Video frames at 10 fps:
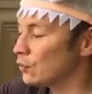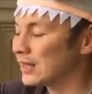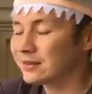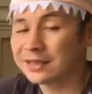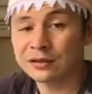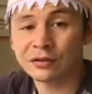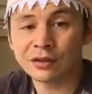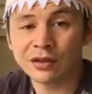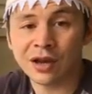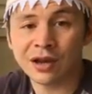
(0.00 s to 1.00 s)
which is
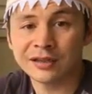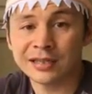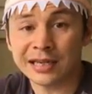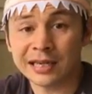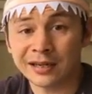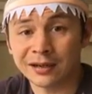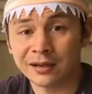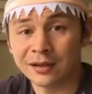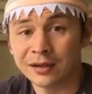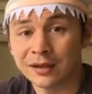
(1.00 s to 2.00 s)
13.
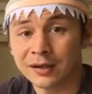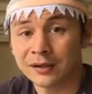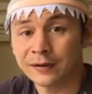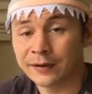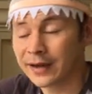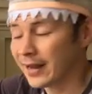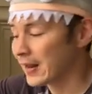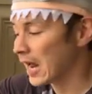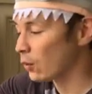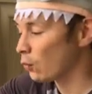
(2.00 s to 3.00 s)

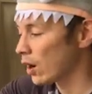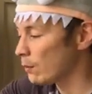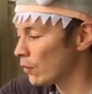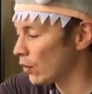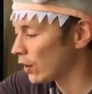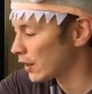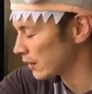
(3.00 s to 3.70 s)
Okay, and one more.